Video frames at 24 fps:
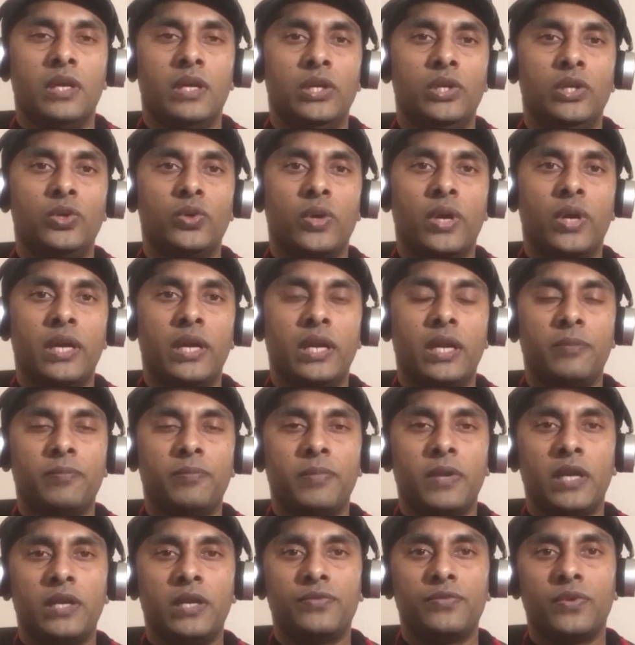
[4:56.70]
you can
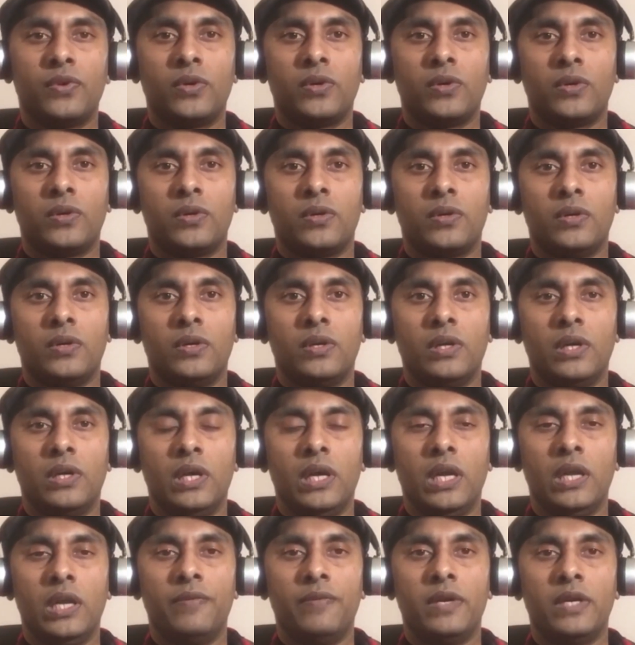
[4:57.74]
apply for
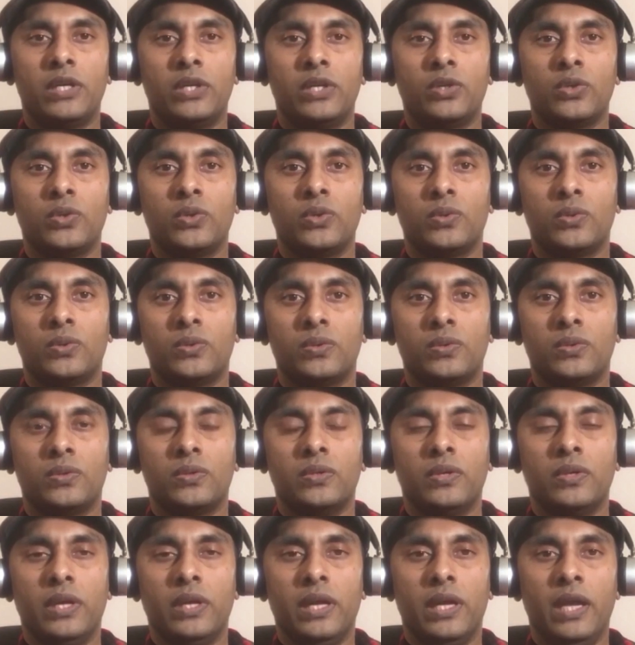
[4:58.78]
level 2
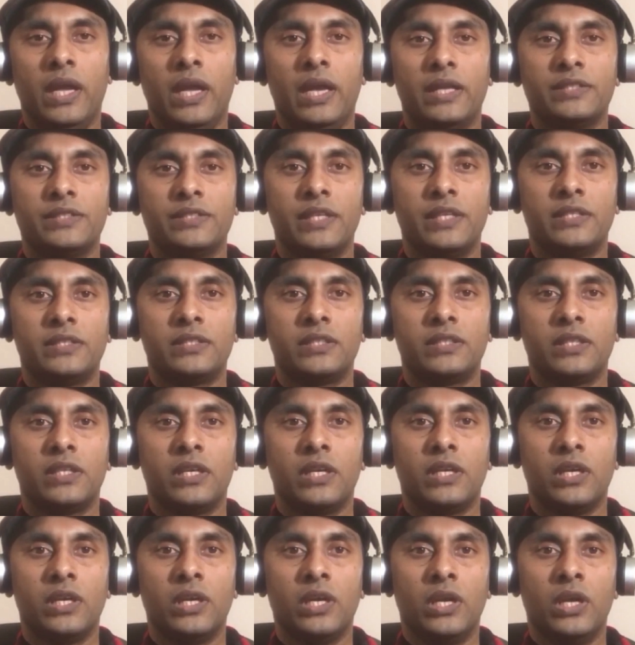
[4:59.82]
exit
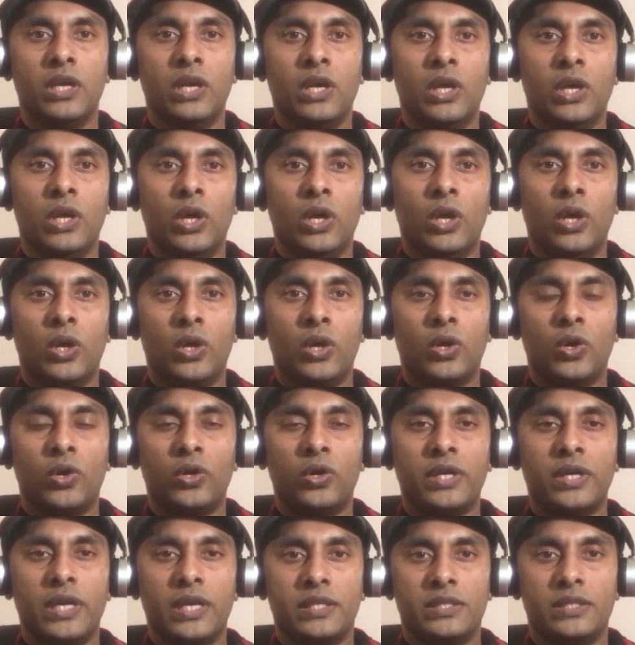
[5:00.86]
road
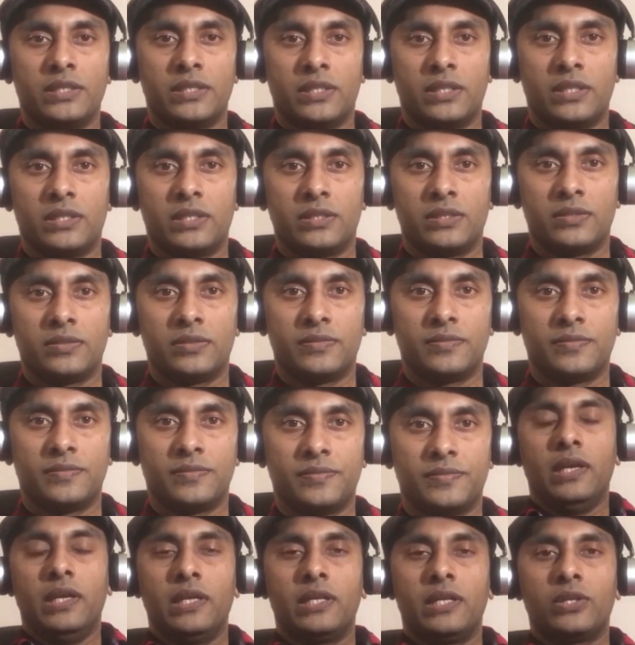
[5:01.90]
test.
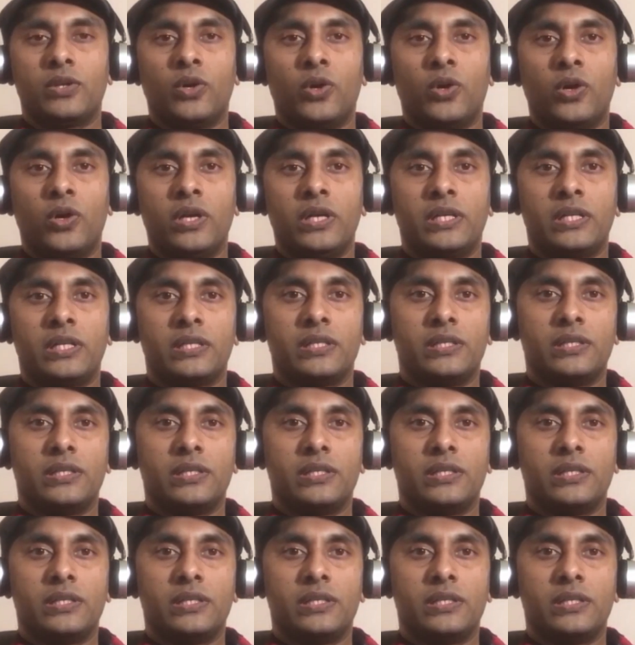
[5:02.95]
It called